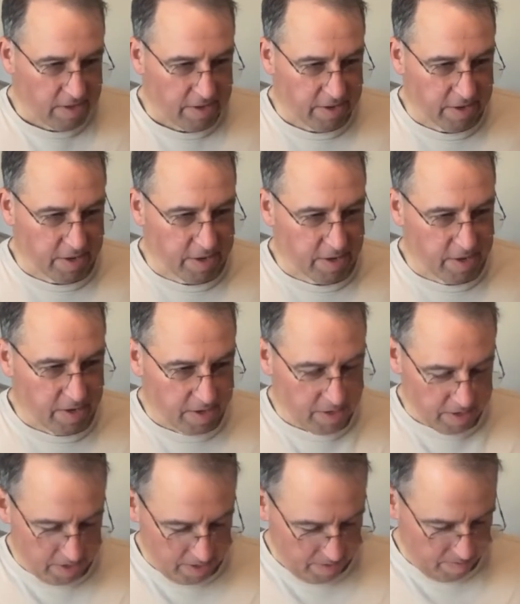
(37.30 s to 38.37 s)

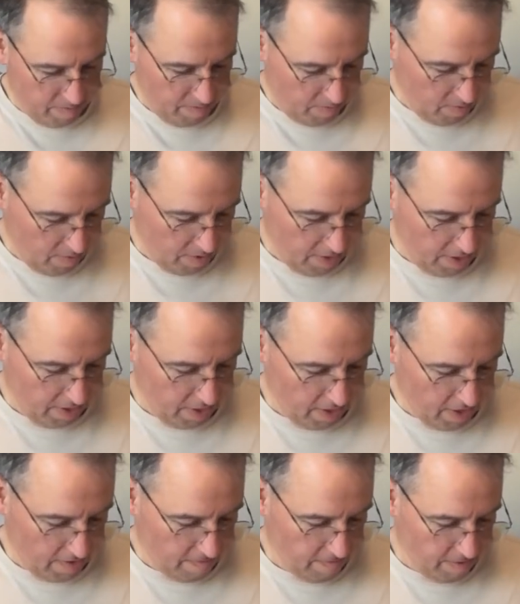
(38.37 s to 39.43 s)
Good morning,
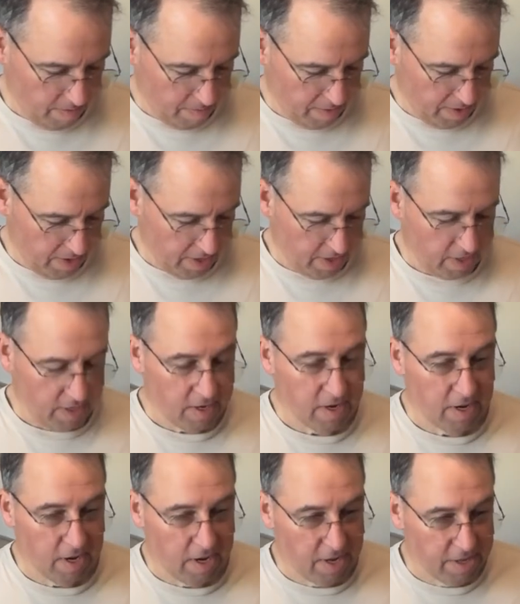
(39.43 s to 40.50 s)
everybody.
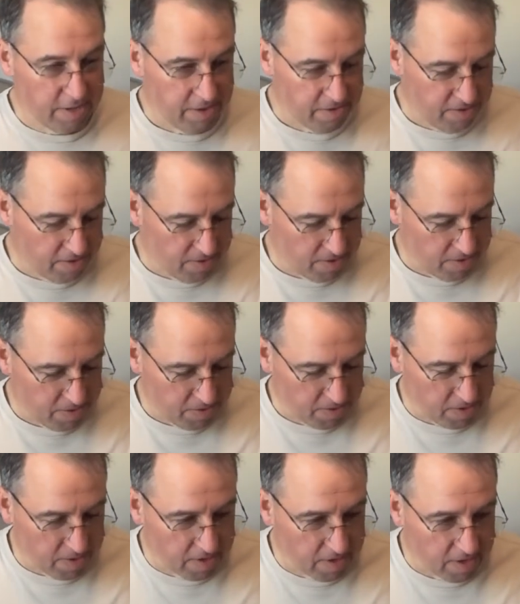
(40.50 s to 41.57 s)
This
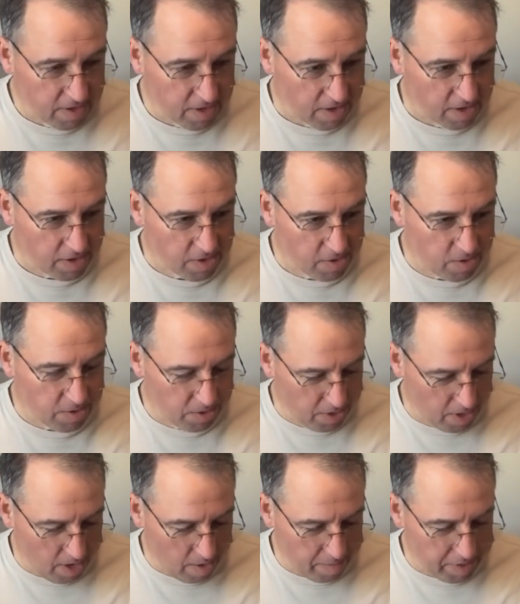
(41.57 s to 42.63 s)
is Uncle
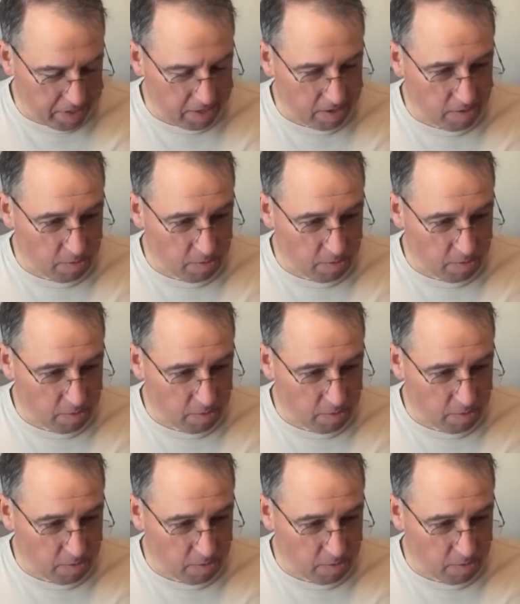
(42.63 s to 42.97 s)
Tommy,